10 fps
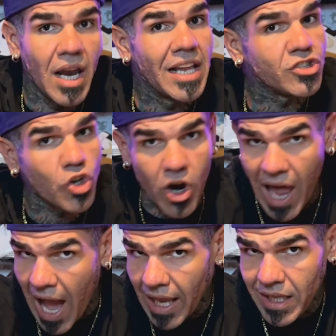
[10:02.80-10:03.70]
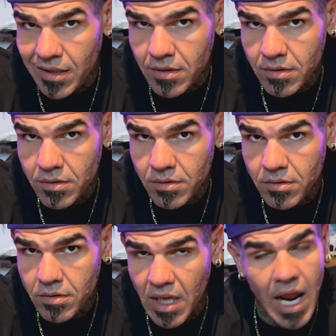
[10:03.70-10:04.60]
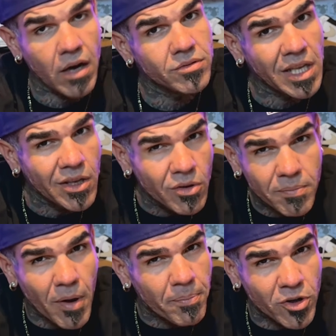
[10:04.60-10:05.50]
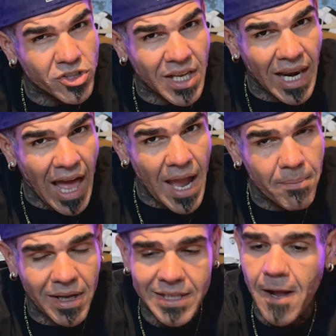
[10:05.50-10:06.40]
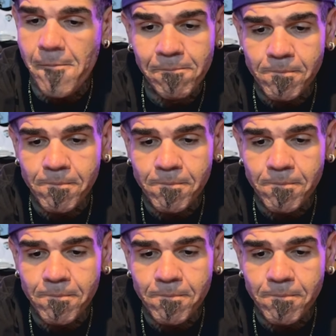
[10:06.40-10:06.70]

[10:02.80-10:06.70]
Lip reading: unless they're lying. And I don't think a person can lie about that.